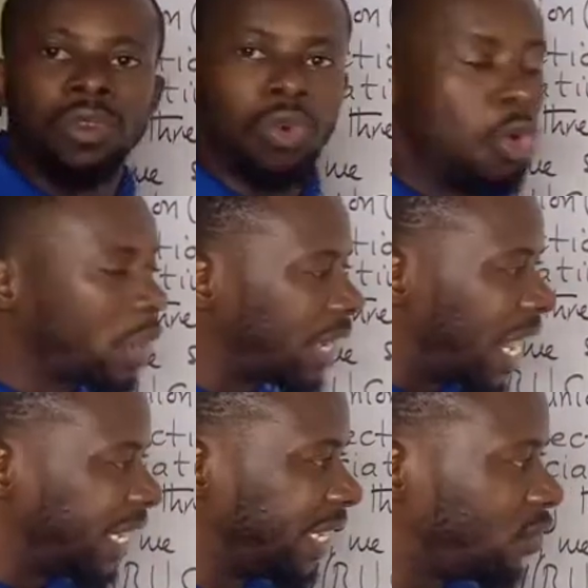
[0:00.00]
looking
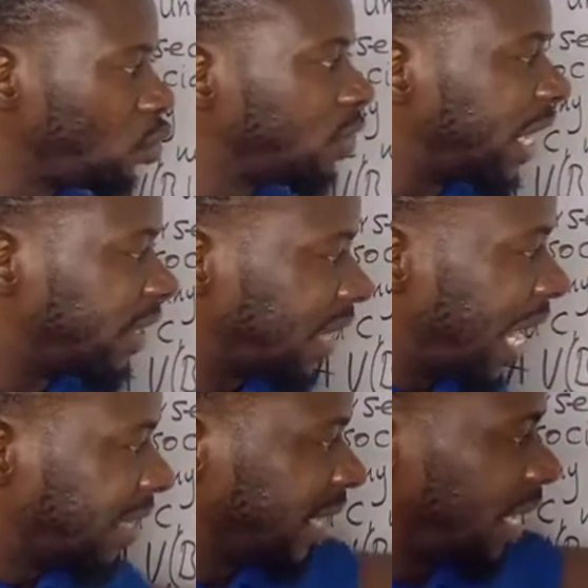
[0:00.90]
at these two sets,
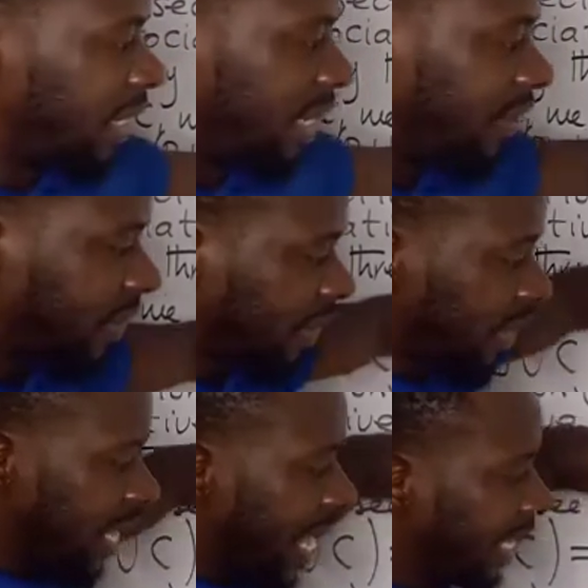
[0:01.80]
as in this
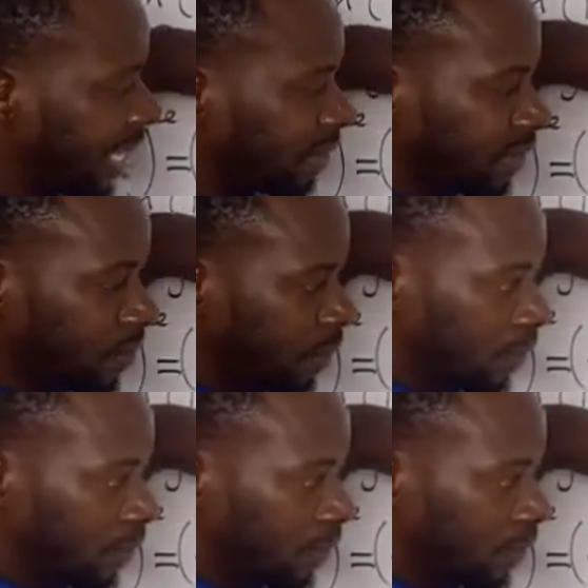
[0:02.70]
and this,